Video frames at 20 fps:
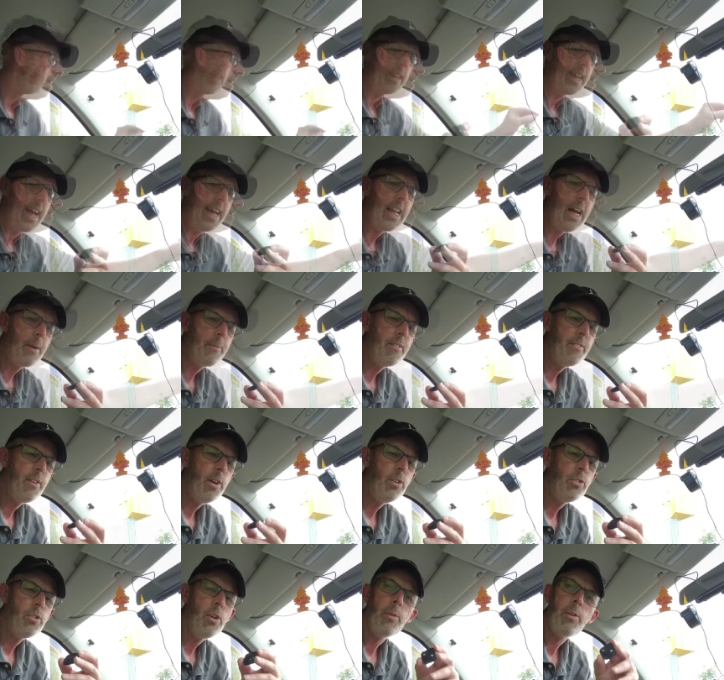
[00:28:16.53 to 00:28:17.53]
Okay, now we've
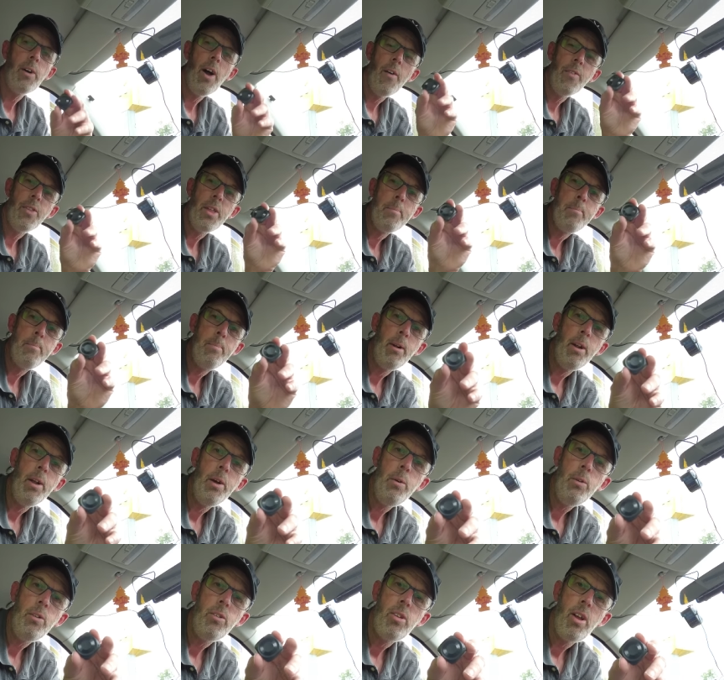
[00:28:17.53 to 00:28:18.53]
also got the
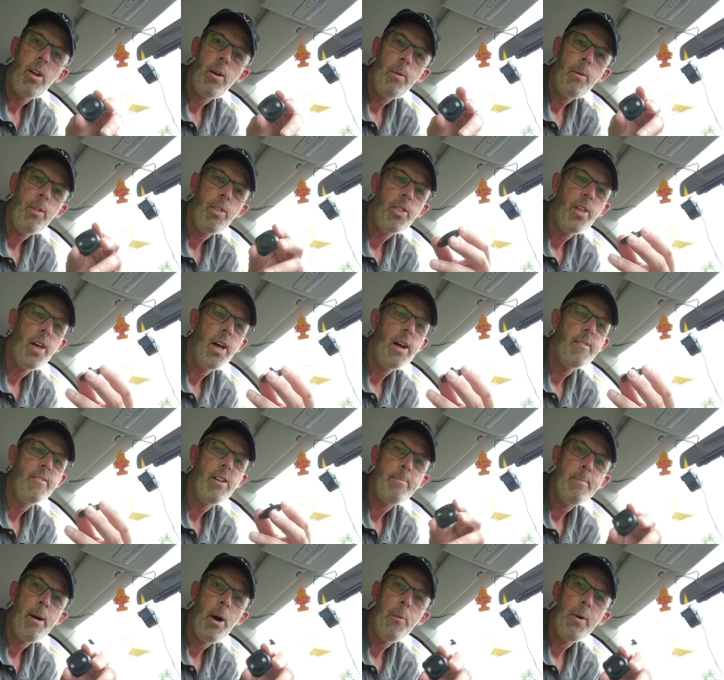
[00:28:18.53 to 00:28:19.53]
Bluetooth uh,
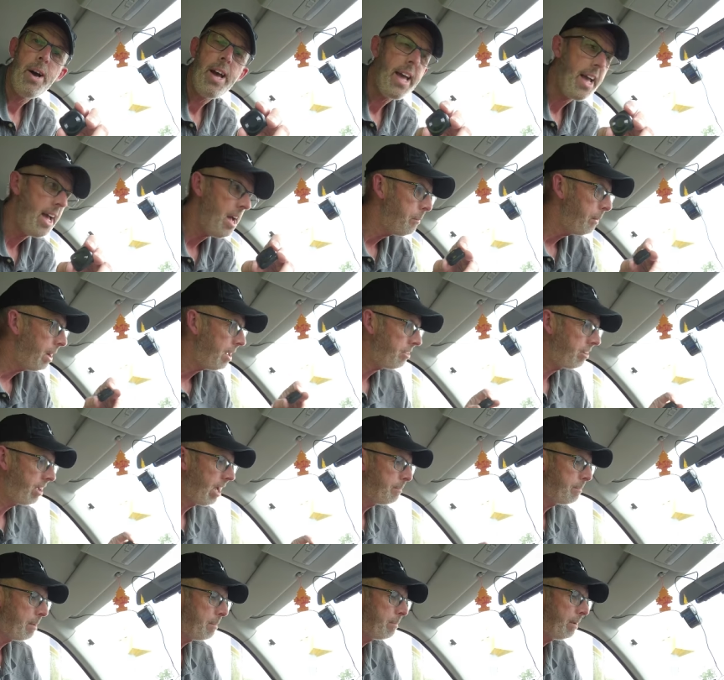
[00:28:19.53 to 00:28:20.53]
remote here, which
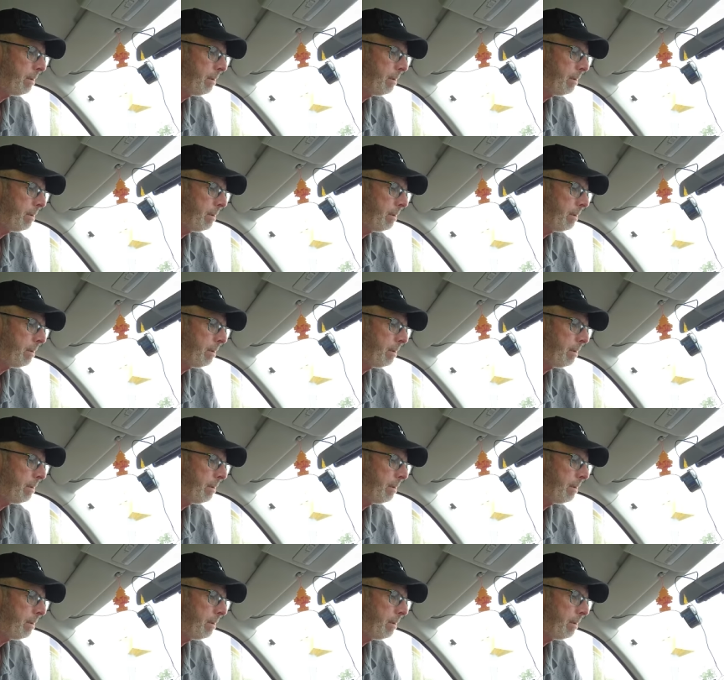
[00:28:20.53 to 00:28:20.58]
can be